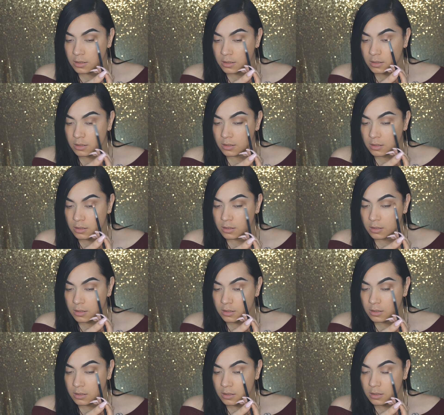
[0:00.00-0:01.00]

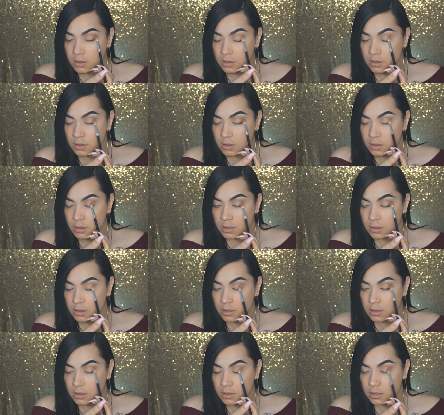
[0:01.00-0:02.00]

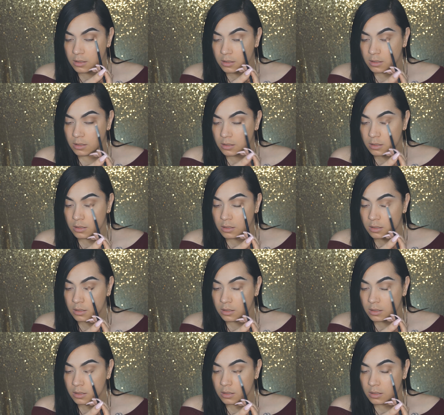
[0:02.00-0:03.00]
Nothing is said.